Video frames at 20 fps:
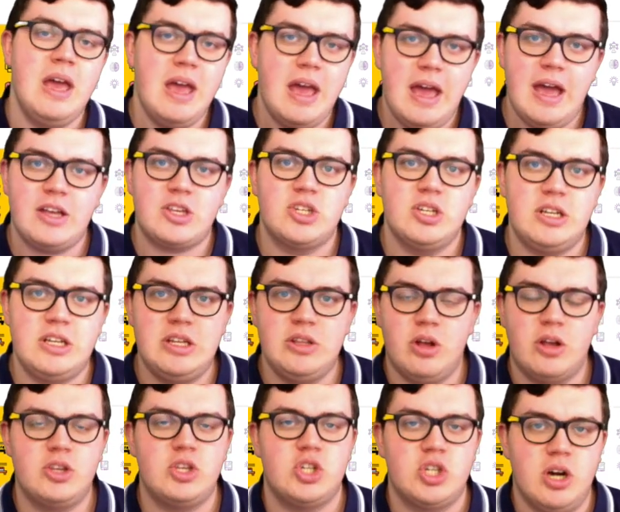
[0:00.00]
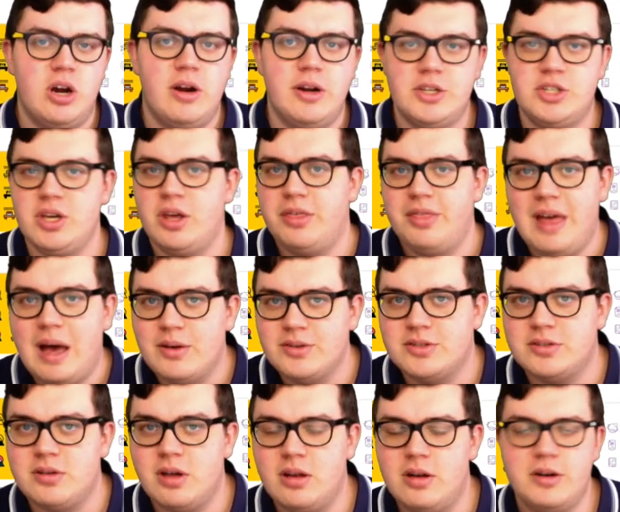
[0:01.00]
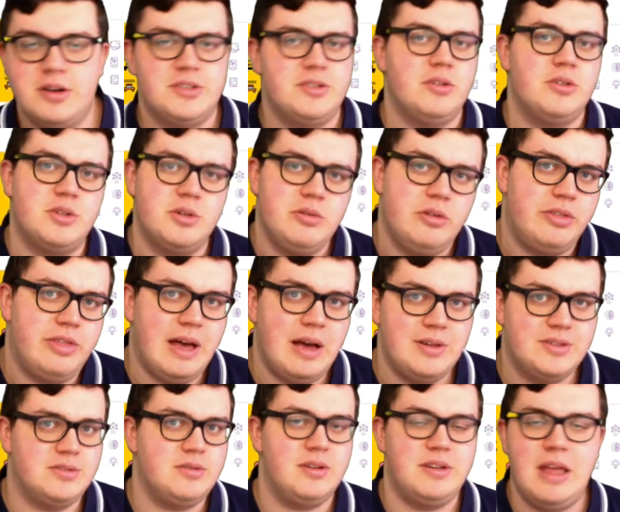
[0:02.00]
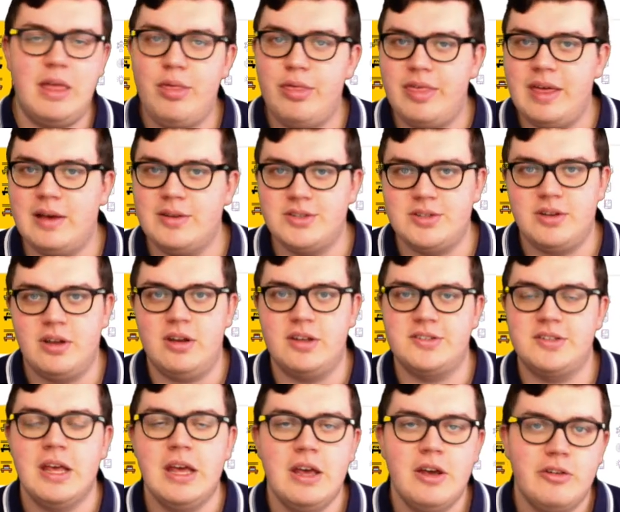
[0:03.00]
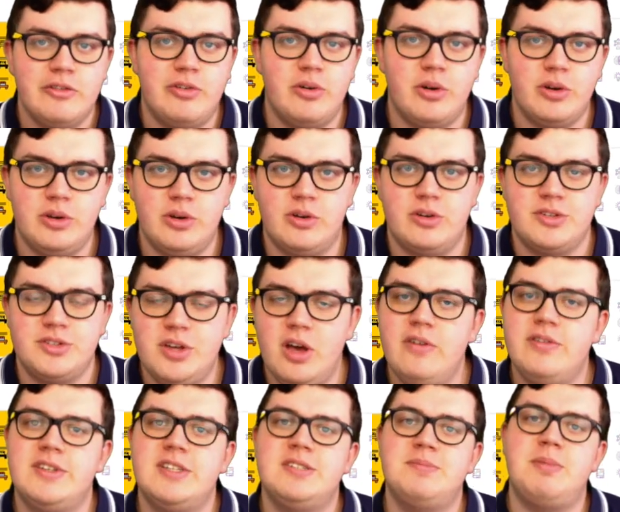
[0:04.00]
actually not charge $1,000 or $2,000 or $10,000 for your services,